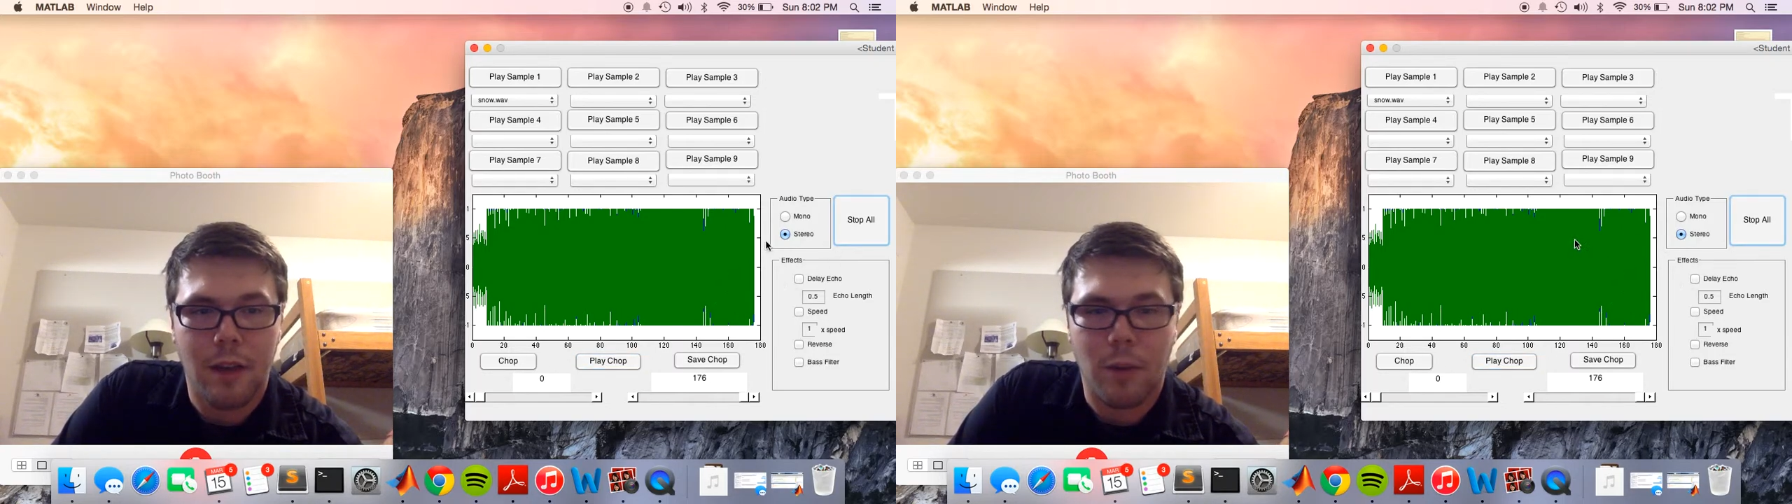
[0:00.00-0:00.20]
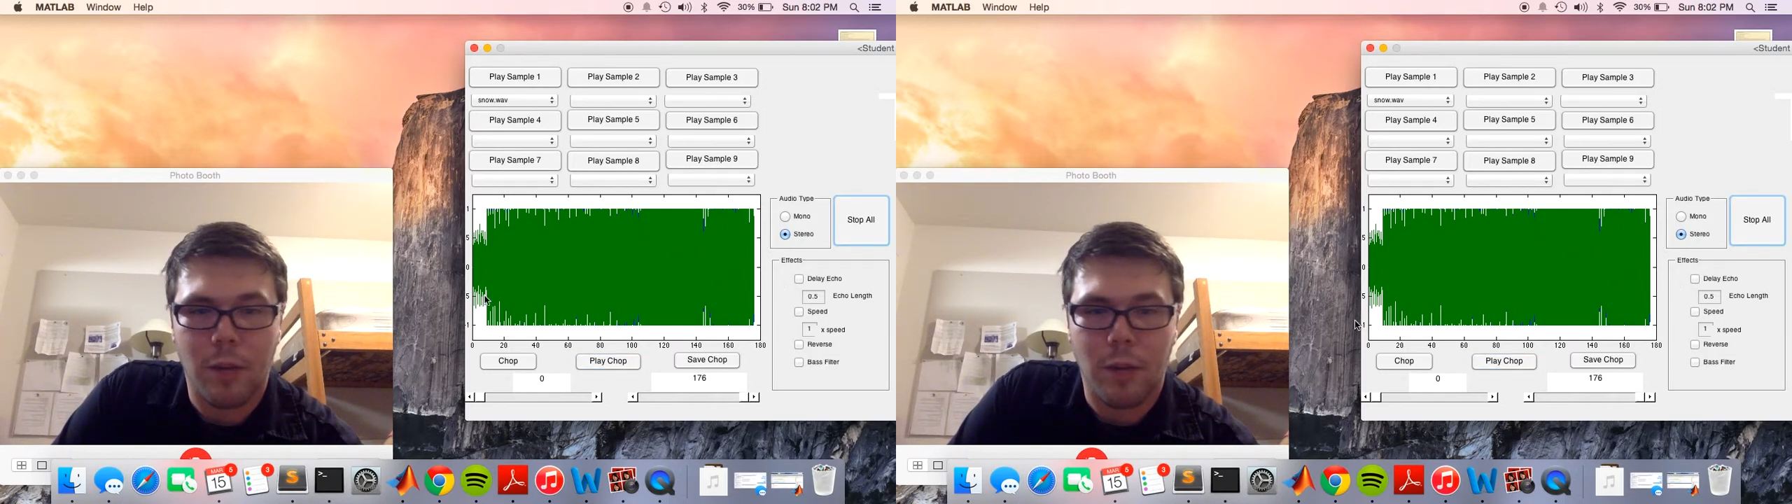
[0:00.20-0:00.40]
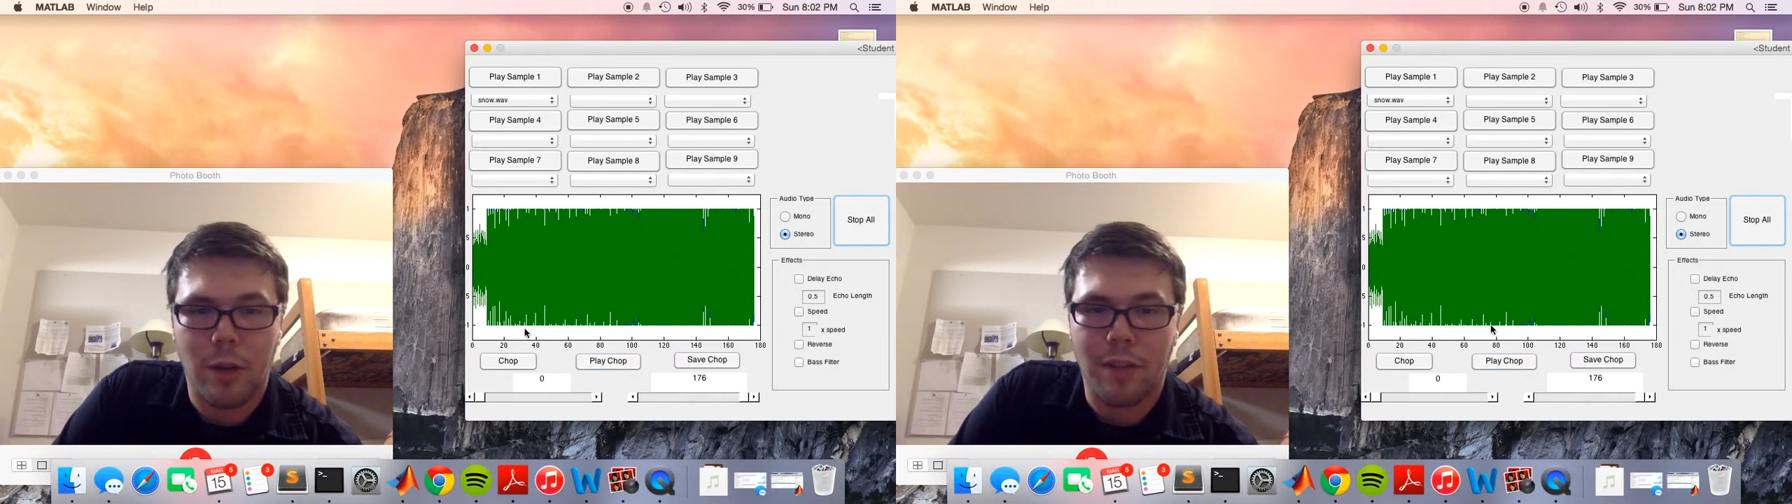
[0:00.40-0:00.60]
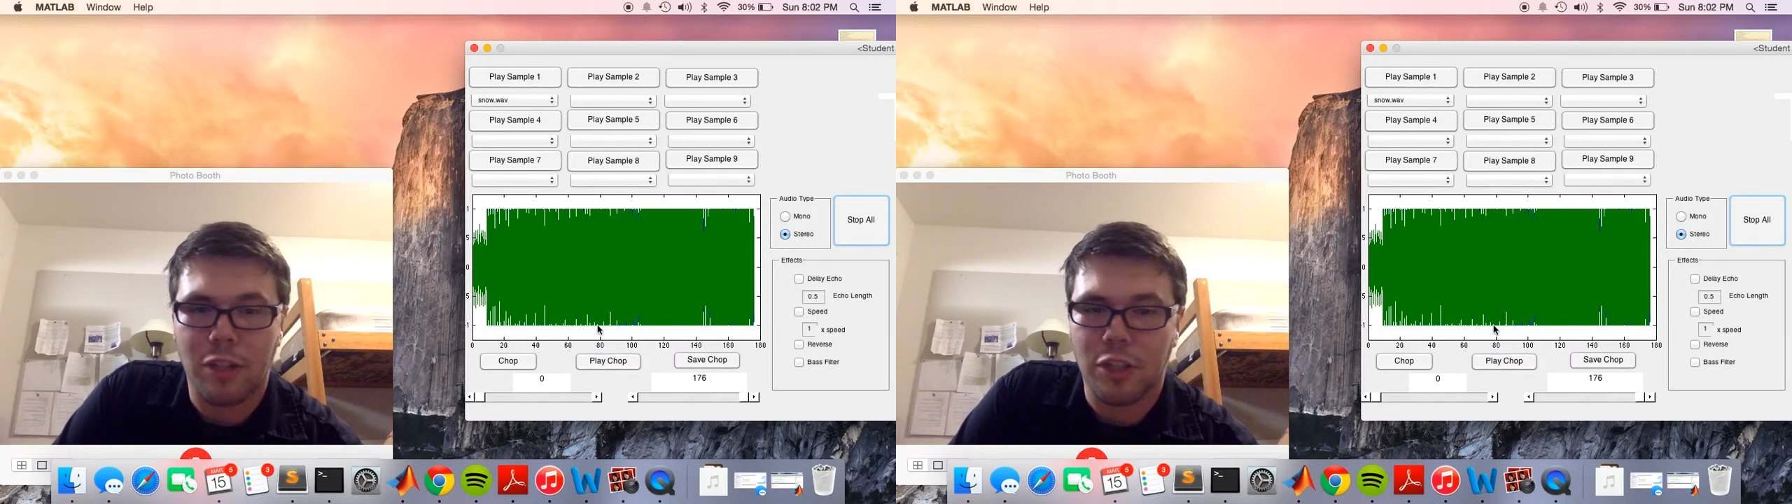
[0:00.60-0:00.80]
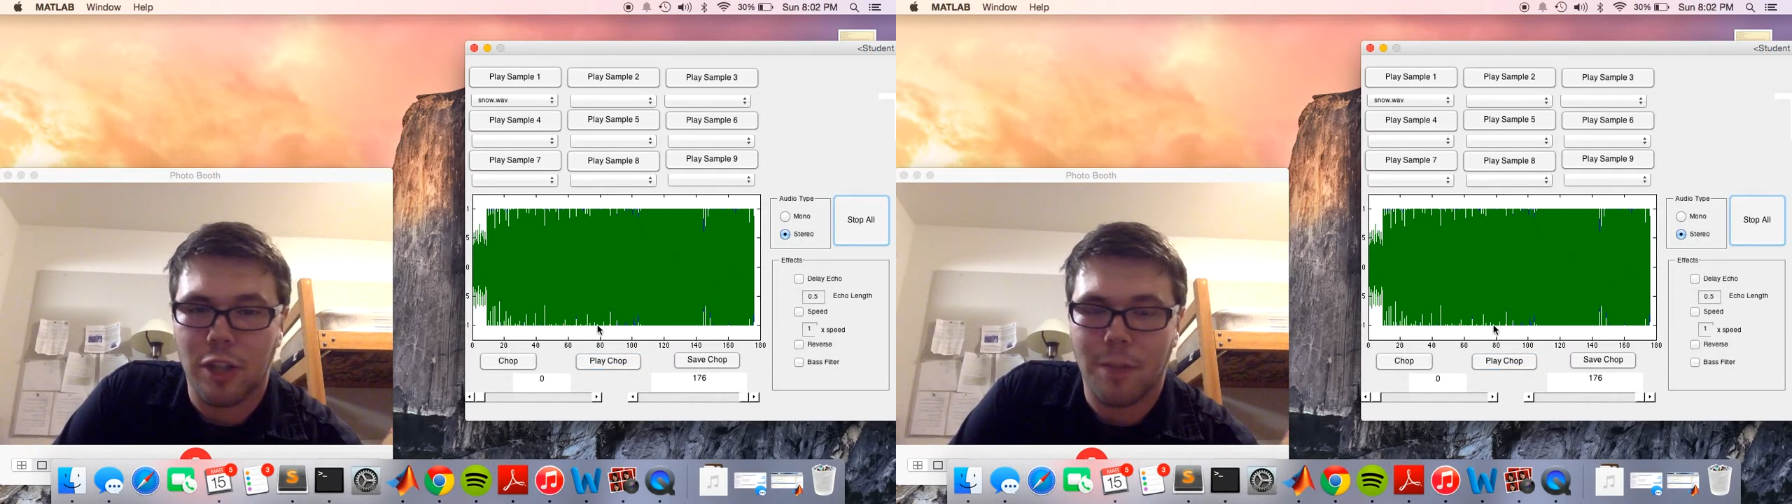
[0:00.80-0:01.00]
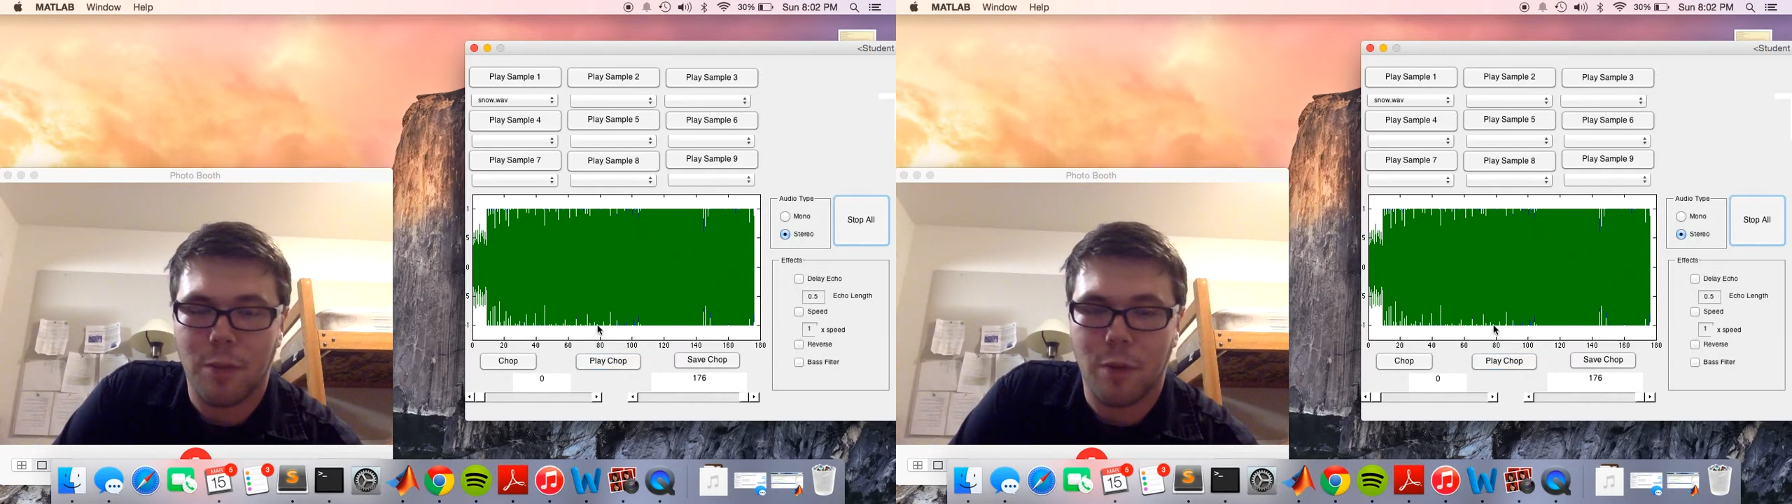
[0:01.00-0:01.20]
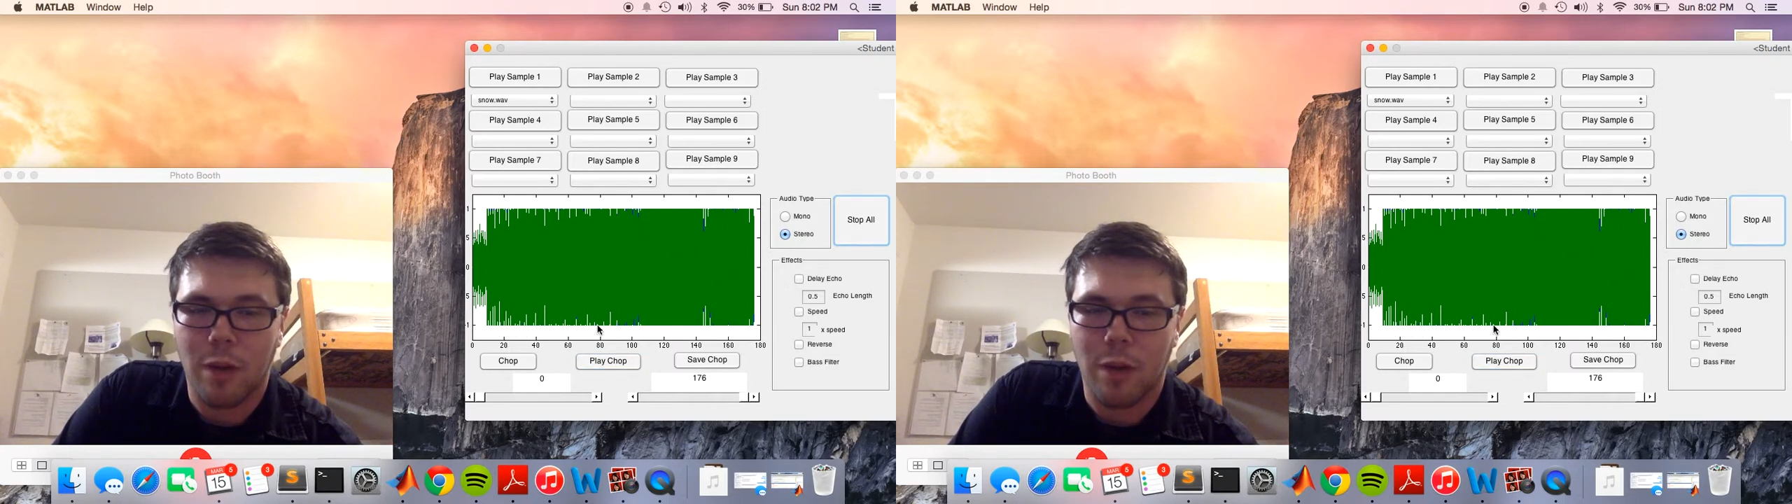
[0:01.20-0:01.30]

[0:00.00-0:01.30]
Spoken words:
you have the chop you want,